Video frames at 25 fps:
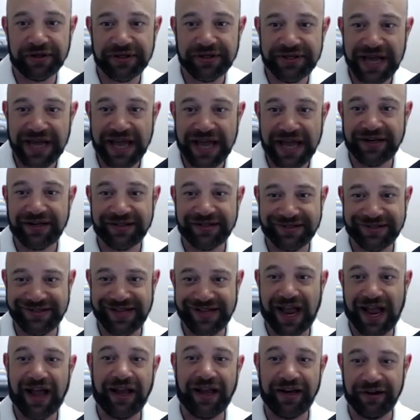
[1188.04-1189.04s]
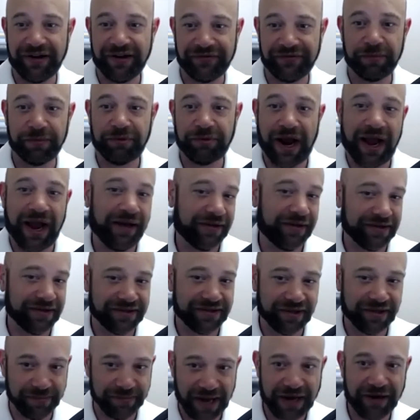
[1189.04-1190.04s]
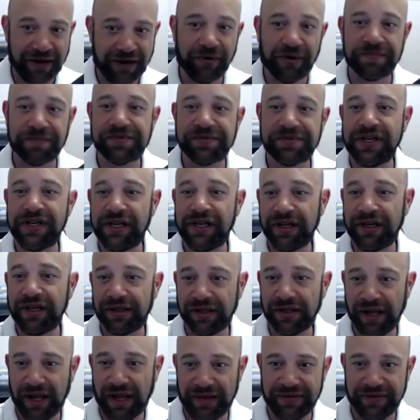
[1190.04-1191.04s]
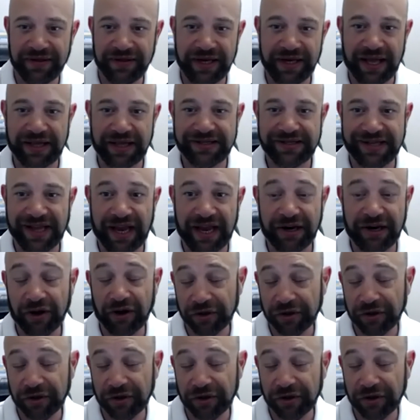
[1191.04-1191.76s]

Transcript: debt side of the practice, the bankruptcy and the debt side,